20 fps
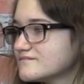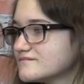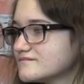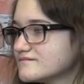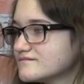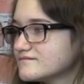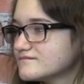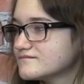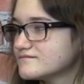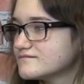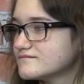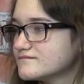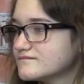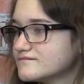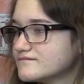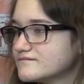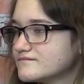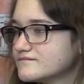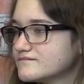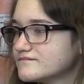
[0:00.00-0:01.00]

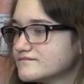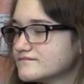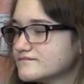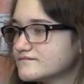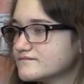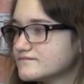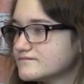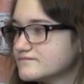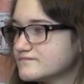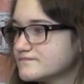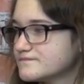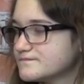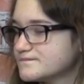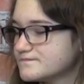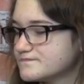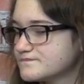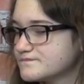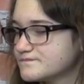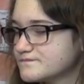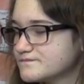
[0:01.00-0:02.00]

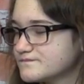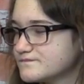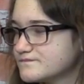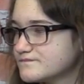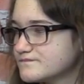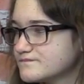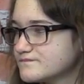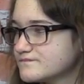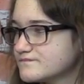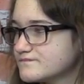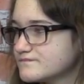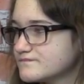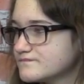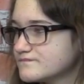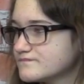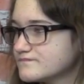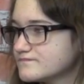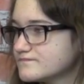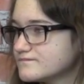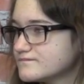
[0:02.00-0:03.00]

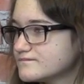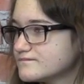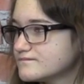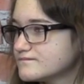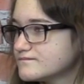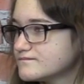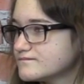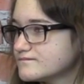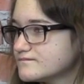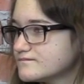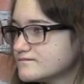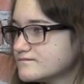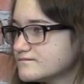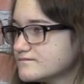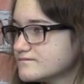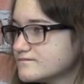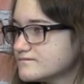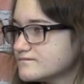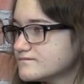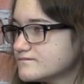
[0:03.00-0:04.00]

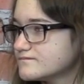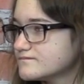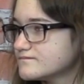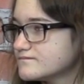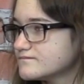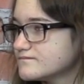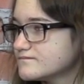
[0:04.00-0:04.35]
(silent)